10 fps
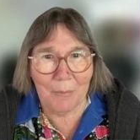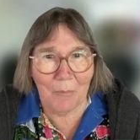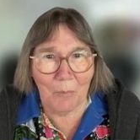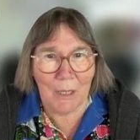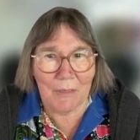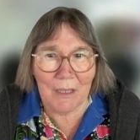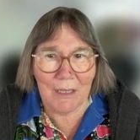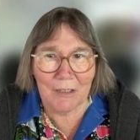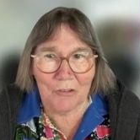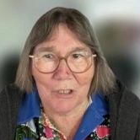when
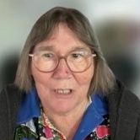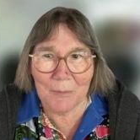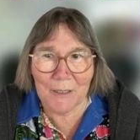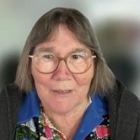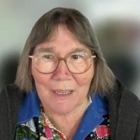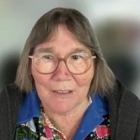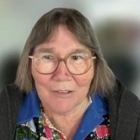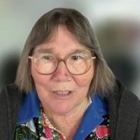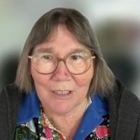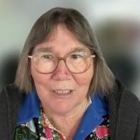their dream is
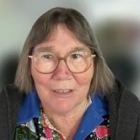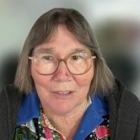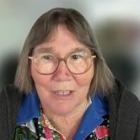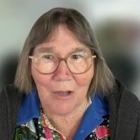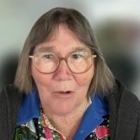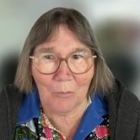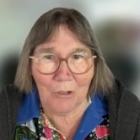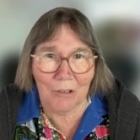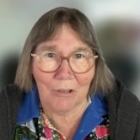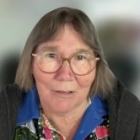actually to go and
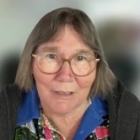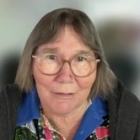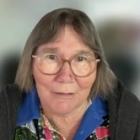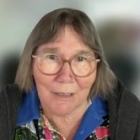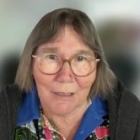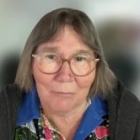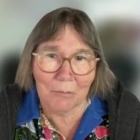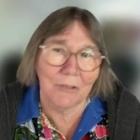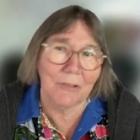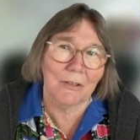work on Delta,
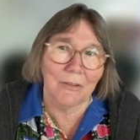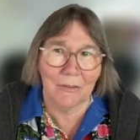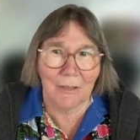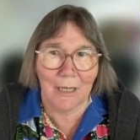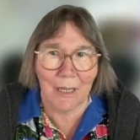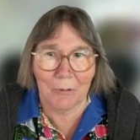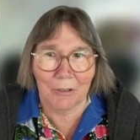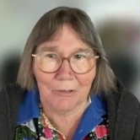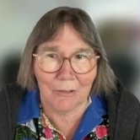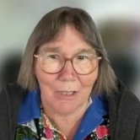which is an
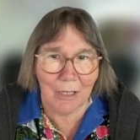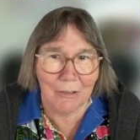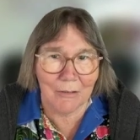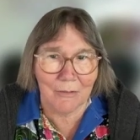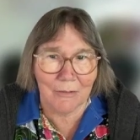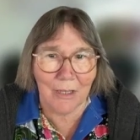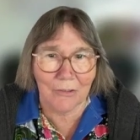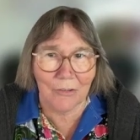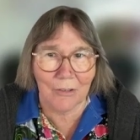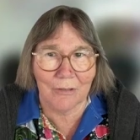Aboriginal owned
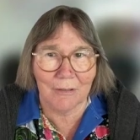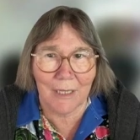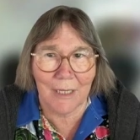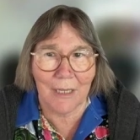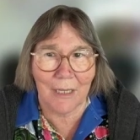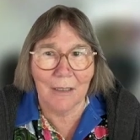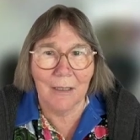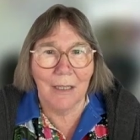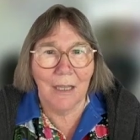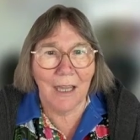station here.
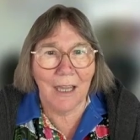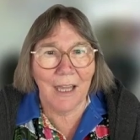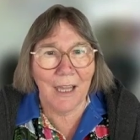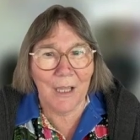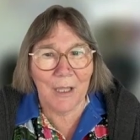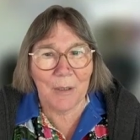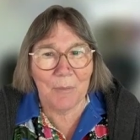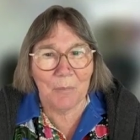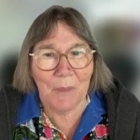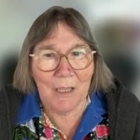
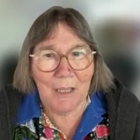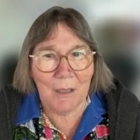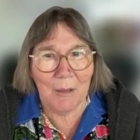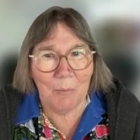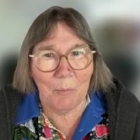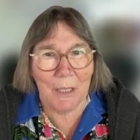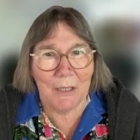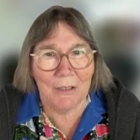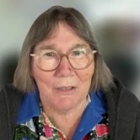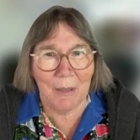But
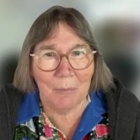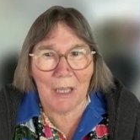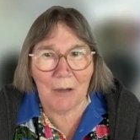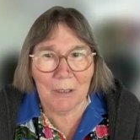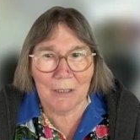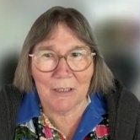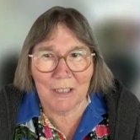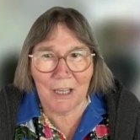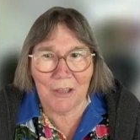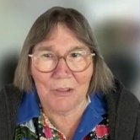them going, you
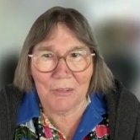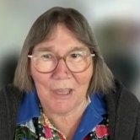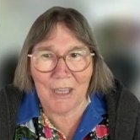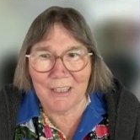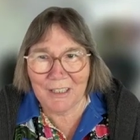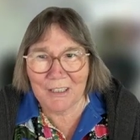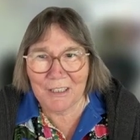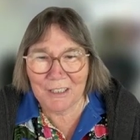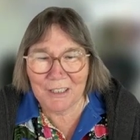know, that they